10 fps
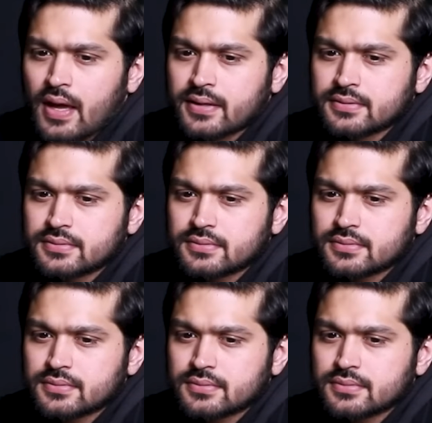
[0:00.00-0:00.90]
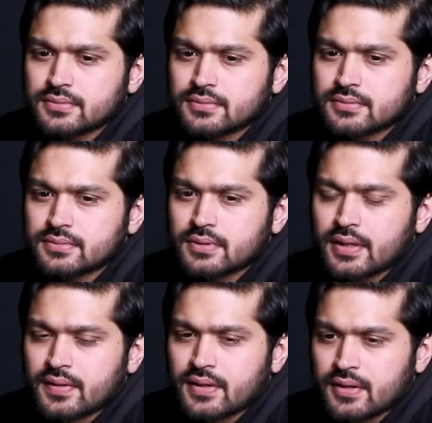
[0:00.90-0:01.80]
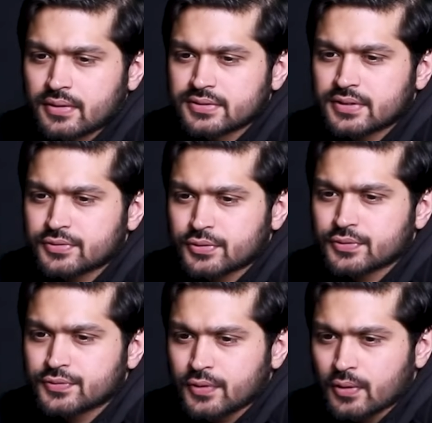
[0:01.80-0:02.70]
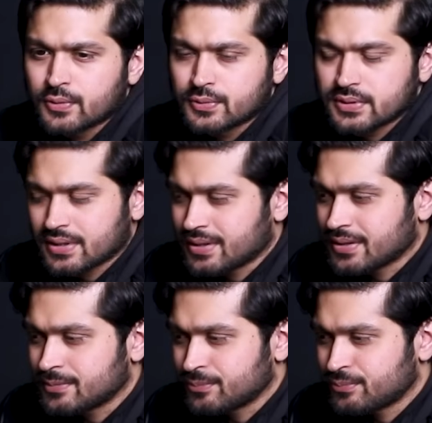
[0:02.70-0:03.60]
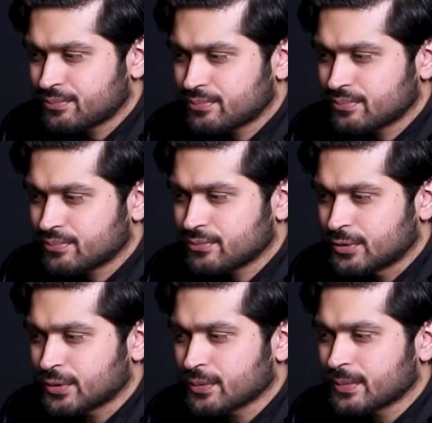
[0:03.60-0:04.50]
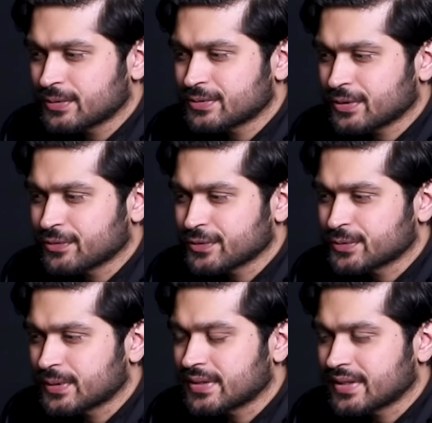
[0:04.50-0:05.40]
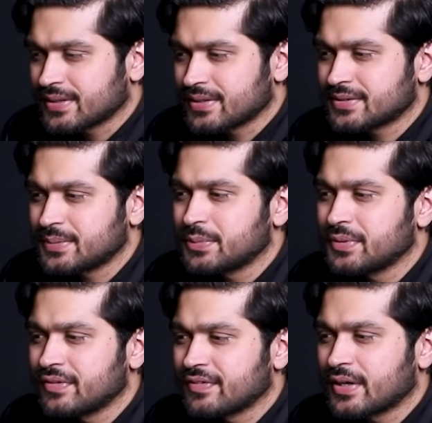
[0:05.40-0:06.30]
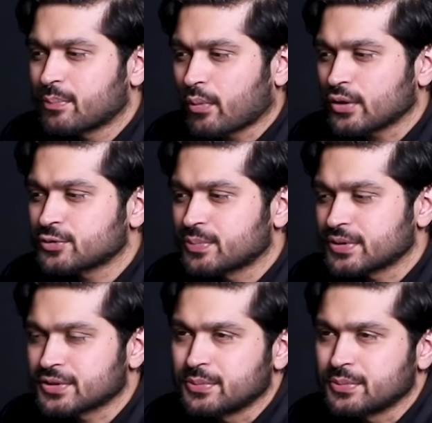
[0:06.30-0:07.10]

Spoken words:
And in the years that have sort of followed, we were talking about this offer as well, they seem to be a very prosperous